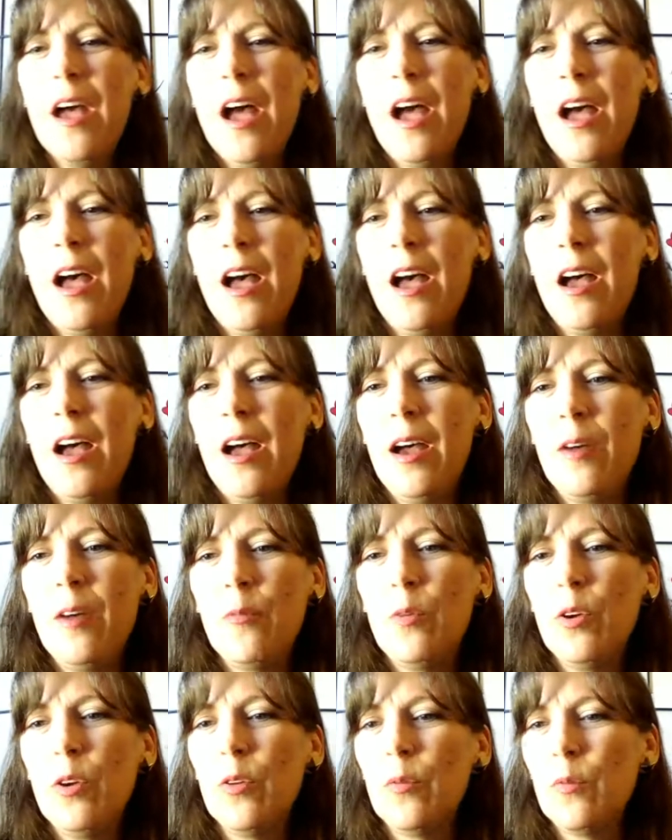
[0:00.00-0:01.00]

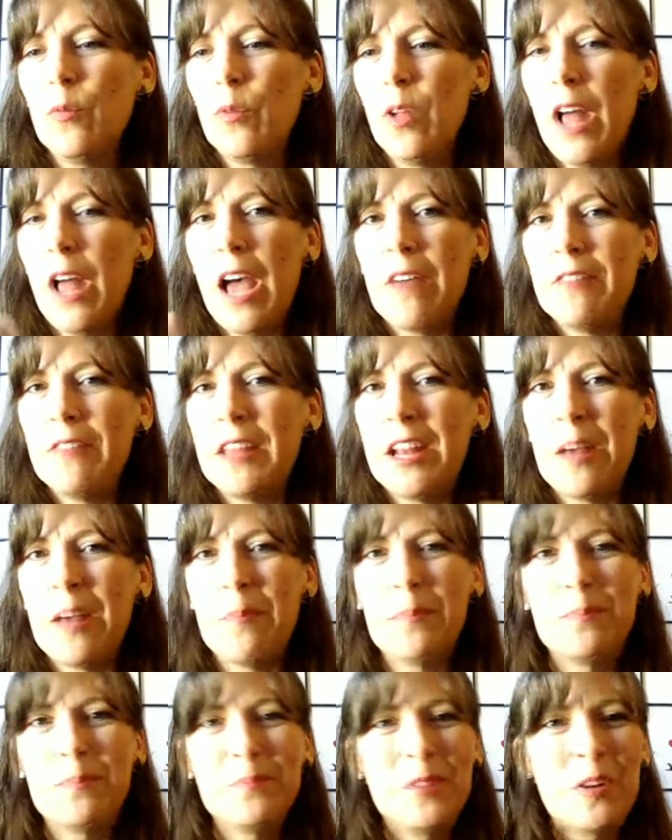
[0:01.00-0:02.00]
We'll have that
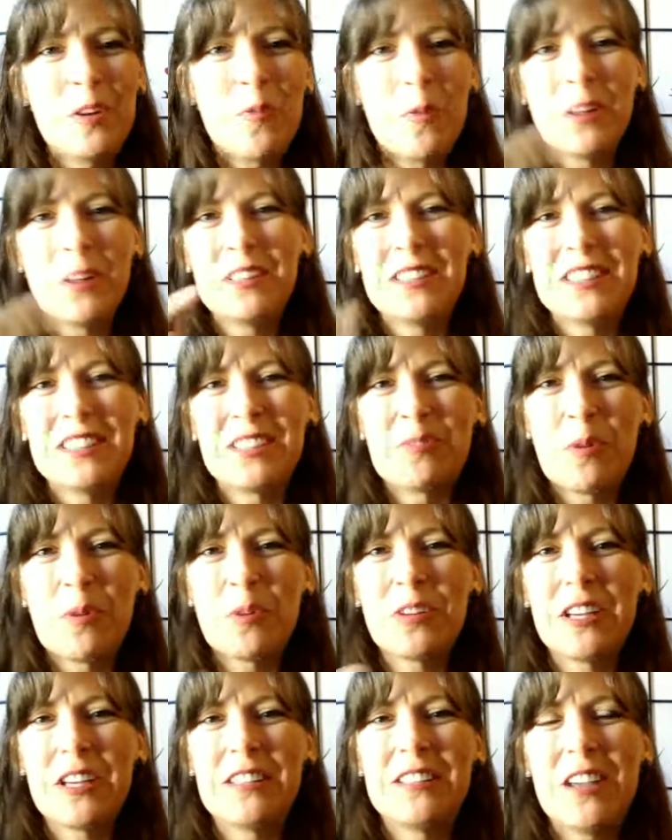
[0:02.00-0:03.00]
up, you know, once this
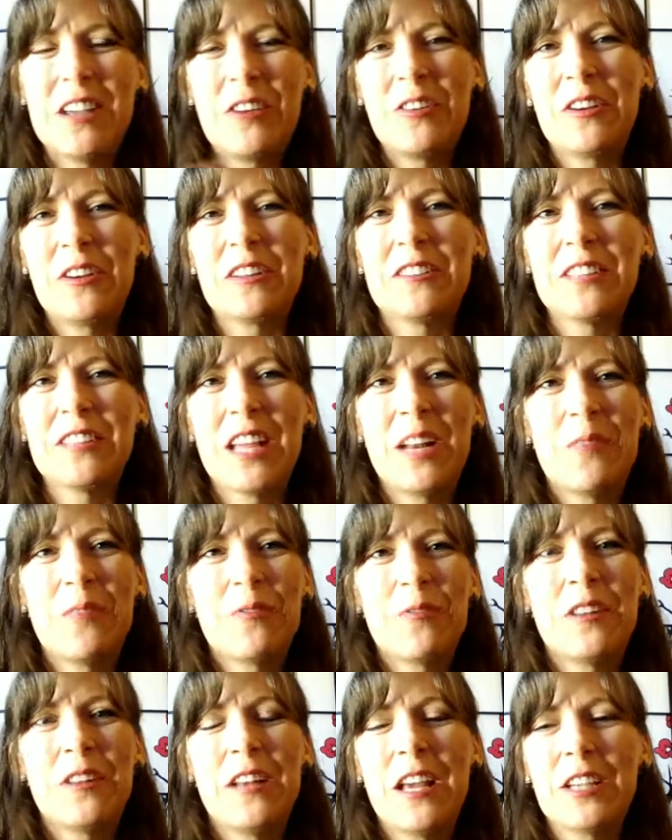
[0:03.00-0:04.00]
rotates out, you can sign up
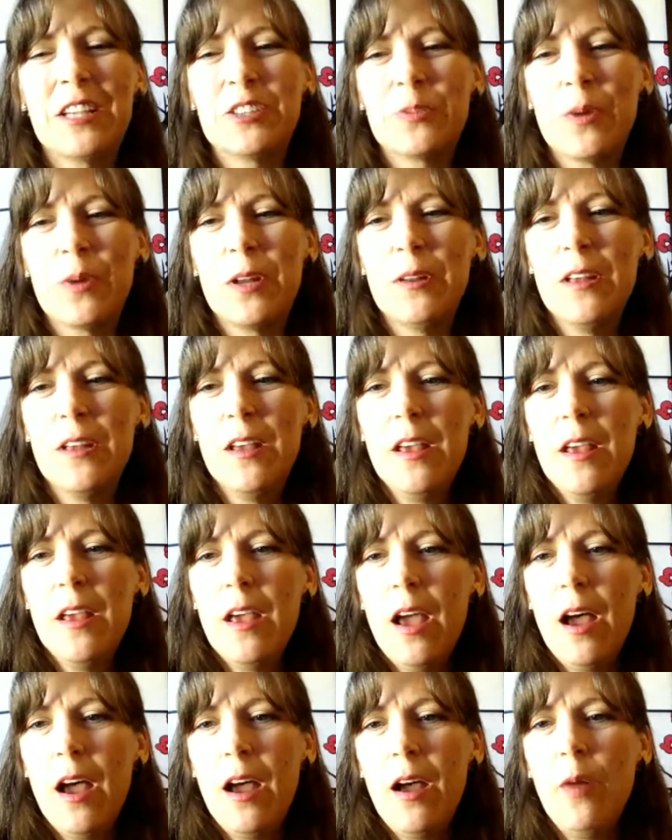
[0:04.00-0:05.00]
for the next one.
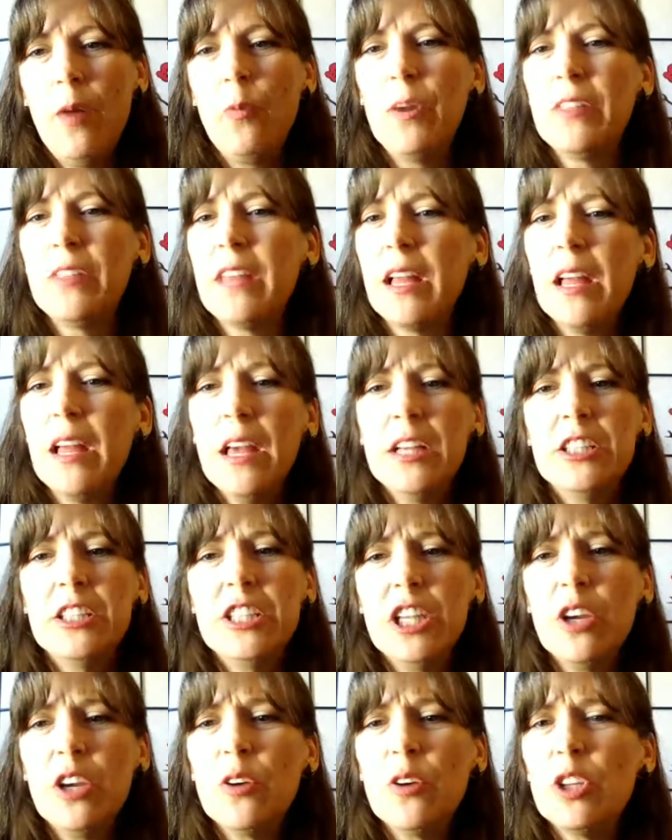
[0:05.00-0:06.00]
With that,
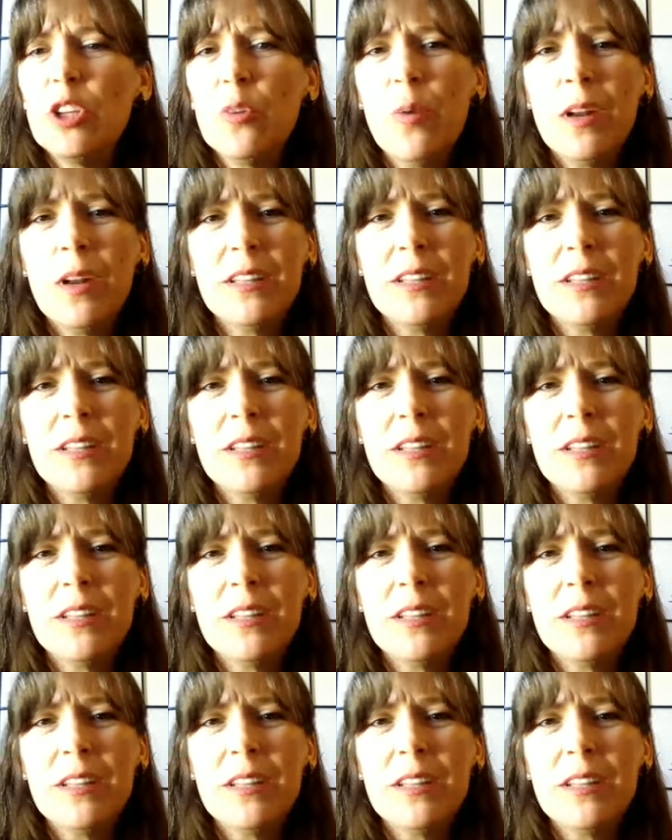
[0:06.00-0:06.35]
Geo, do you want to